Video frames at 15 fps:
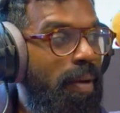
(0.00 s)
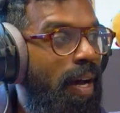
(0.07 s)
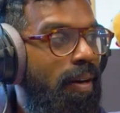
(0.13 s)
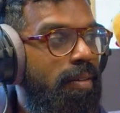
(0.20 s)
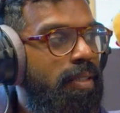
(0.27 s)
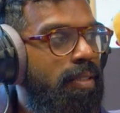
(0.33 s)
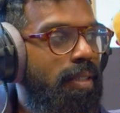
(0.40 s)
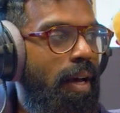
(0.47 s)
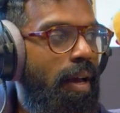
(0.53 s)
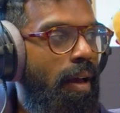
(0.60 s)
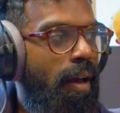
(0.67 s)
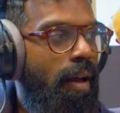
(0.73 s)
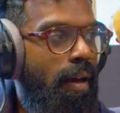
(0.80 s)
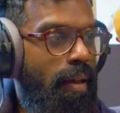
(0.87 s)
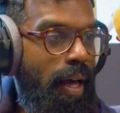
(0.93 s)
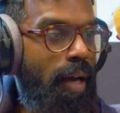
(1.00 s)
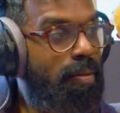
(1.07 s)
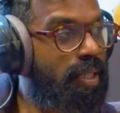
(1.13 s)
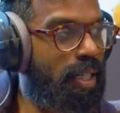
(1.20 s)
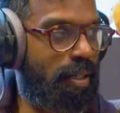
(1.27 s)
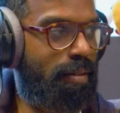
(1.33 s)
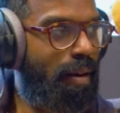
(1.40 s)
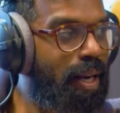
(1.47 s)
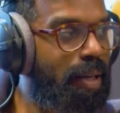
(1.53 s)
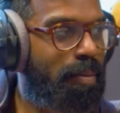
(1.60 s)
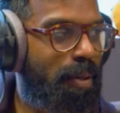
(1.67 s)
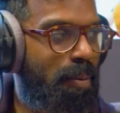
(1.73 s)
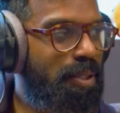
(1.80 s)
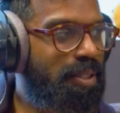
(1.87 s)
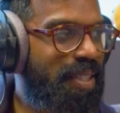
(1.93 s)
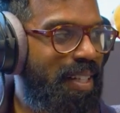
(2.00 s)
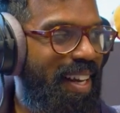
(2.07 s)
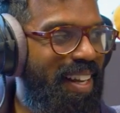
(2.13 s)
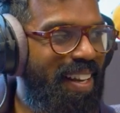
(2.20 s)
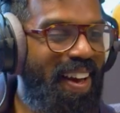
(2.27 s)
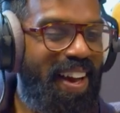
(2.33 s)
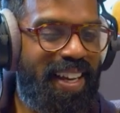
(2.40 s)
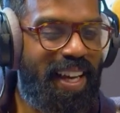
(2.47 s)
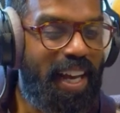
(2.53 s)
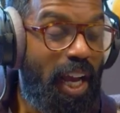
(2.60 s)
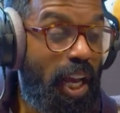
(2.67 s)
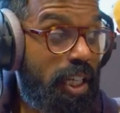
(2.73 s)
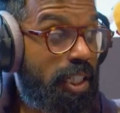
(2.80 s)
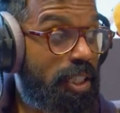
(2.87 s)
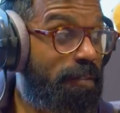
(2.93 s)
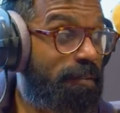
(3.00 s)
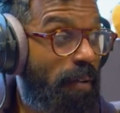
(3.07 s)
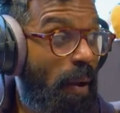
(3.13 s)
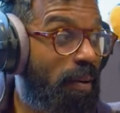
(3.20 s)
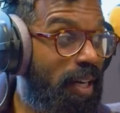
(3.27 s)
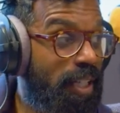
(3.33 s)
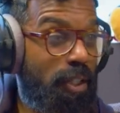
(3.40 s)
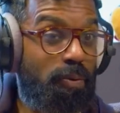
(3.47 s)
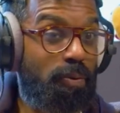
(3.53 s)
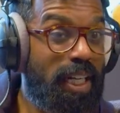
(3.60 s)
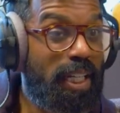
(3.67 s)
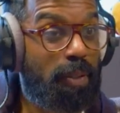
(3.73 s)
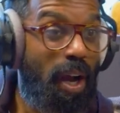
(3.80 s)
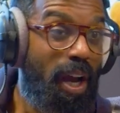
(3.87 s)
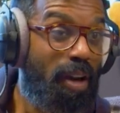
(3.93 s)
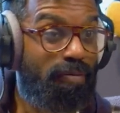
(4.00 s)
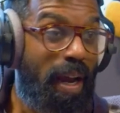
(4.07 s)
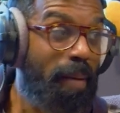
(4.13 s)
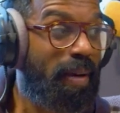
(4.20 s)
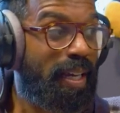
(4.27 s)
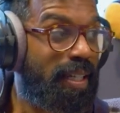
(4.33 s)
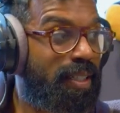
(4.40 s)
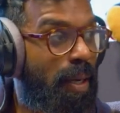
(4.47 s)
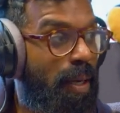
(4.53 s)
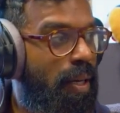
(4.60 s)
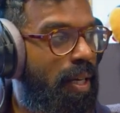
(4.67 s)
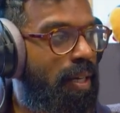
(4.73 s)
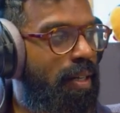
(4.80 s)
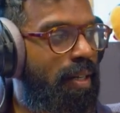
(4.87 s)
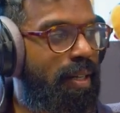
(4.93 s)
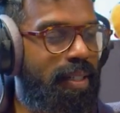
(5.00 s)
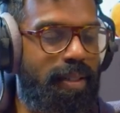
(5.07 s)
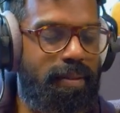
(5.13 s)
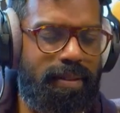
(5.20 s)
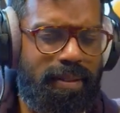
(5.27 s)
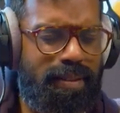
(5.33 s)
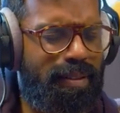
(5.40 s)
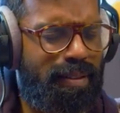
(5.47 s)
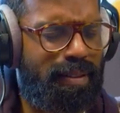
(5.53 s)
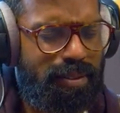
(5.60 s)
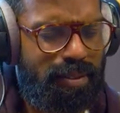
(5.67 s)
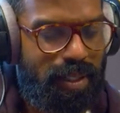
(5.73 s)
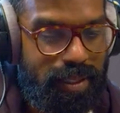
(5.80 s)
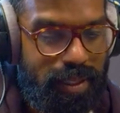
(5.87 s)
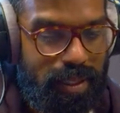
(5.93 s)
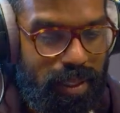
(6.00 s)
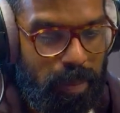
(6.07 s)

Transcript: out just like, that was incredible, wasn't it? Like, it just felt like you really were Remy. Do you know what I mean? Like, it was... Oh, it's tragic.